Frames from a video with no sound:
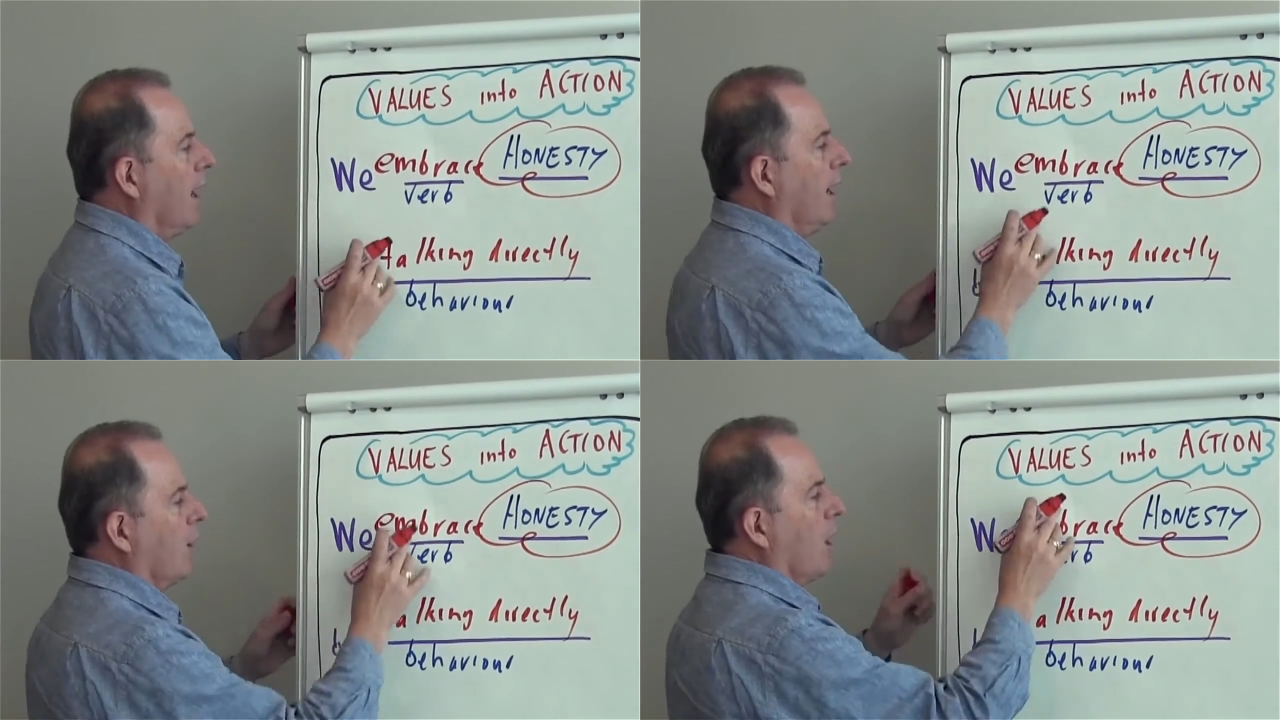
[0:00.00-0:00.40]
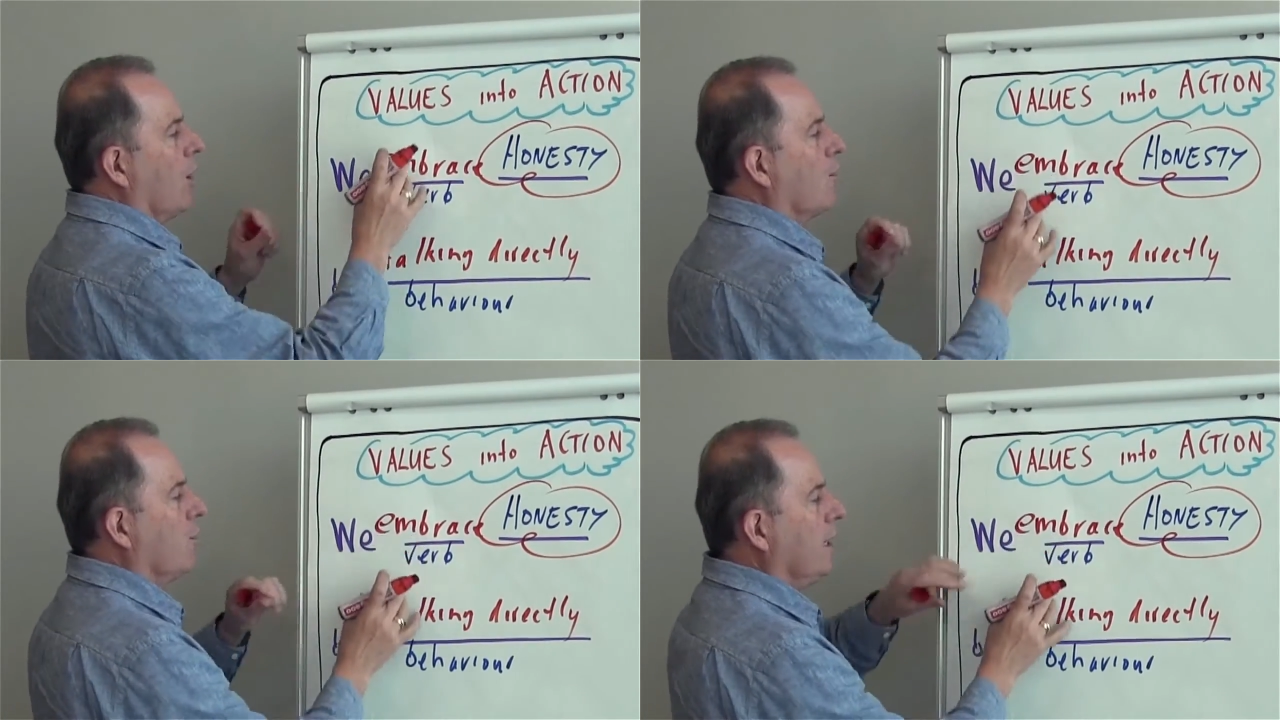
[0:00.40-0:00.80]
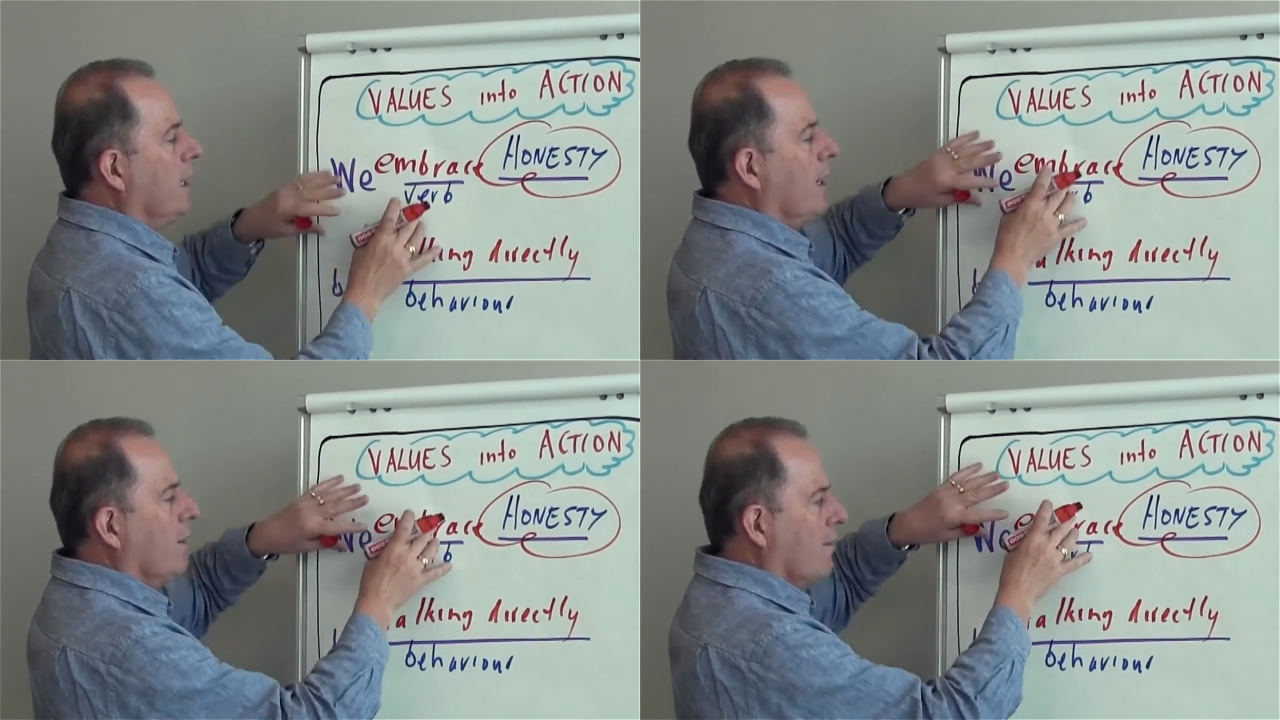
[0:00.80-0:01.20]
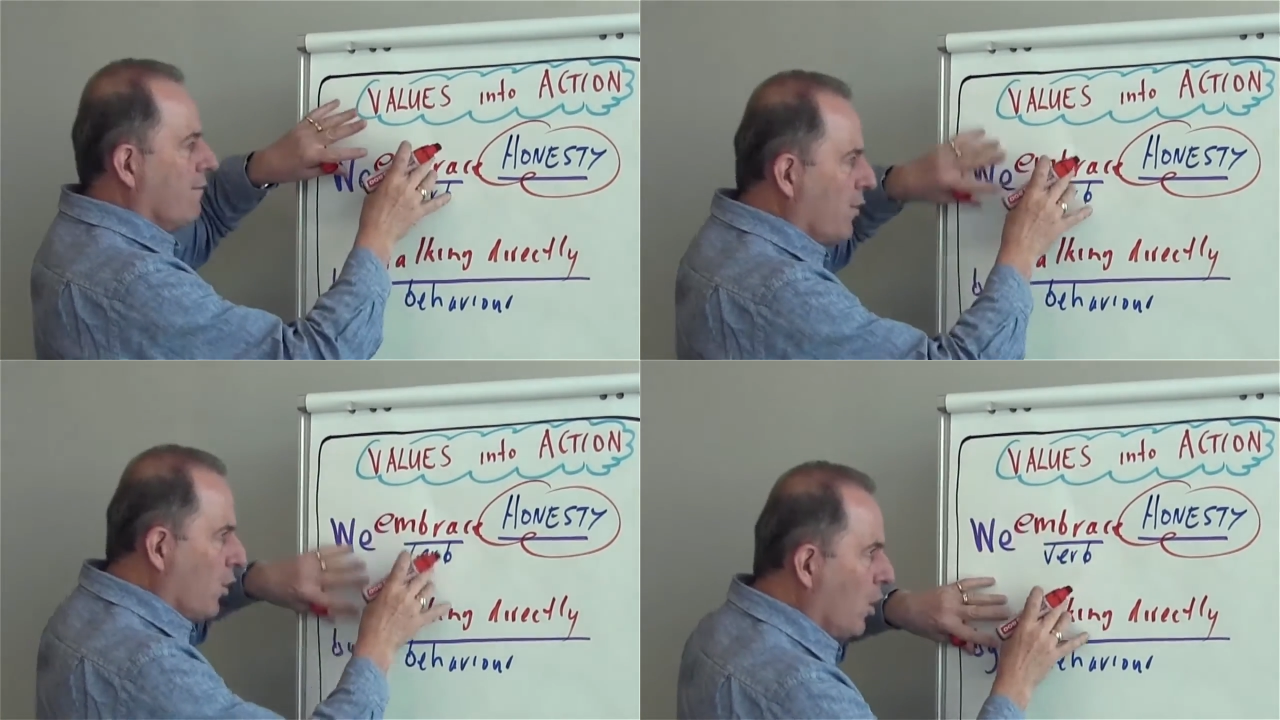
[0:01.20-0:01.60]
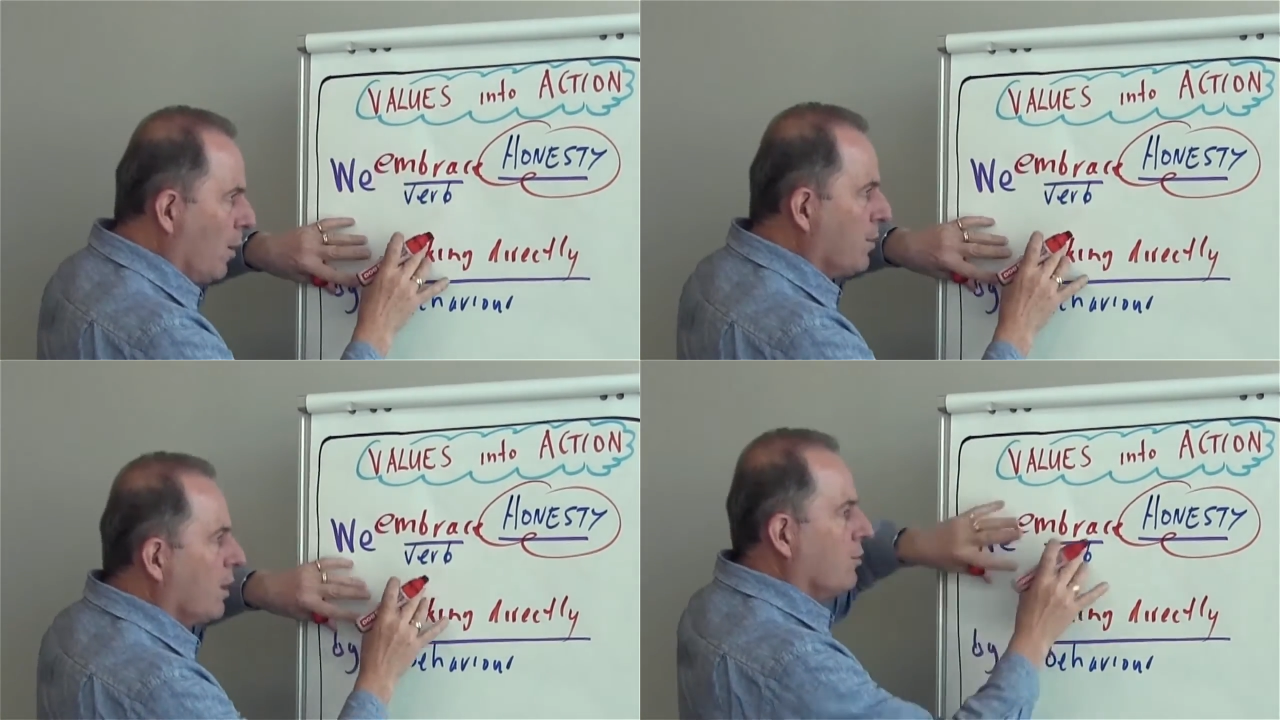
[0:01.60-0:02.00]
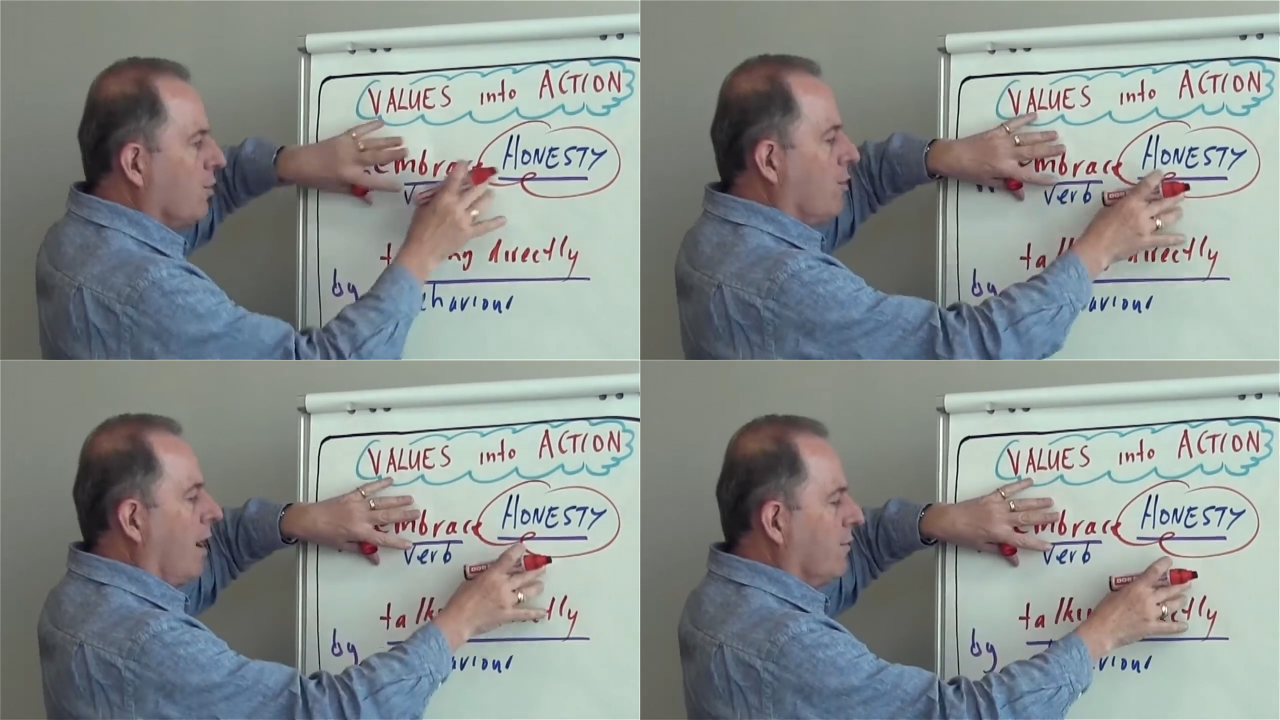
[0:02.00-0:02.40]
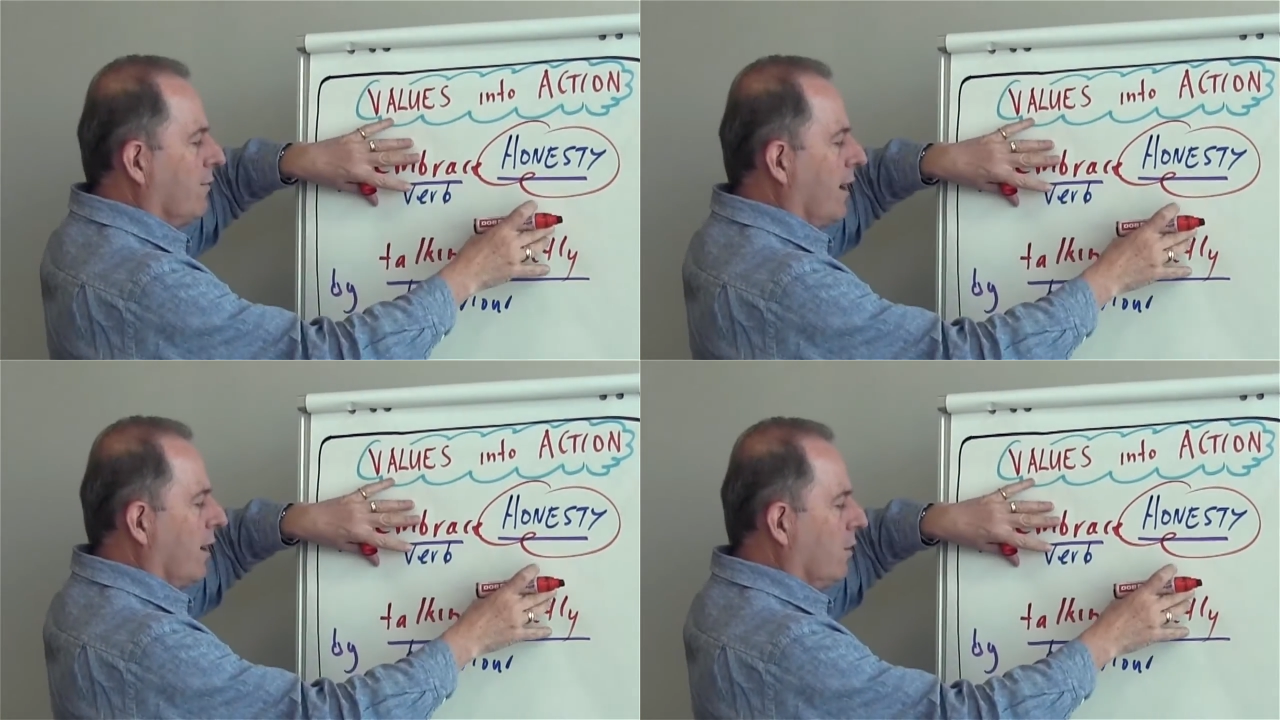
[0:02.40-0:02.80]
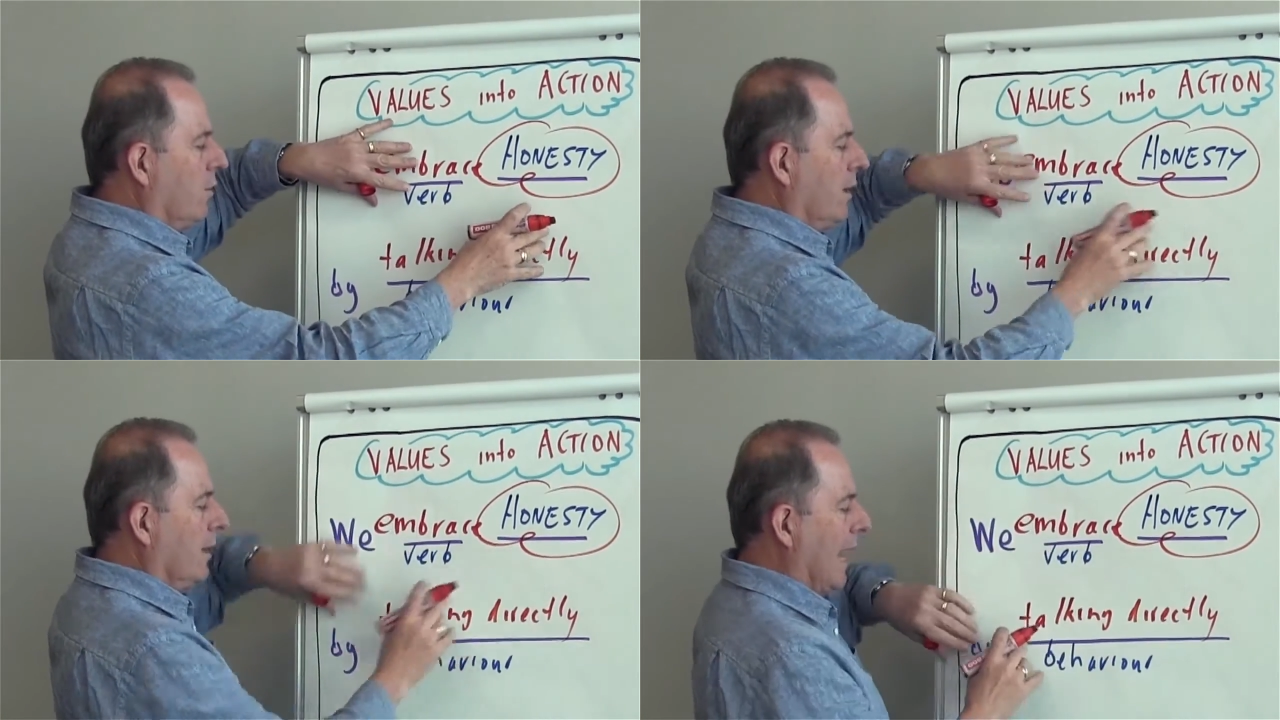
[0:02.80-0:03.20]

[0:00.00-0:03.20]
agree the verb to drive the value,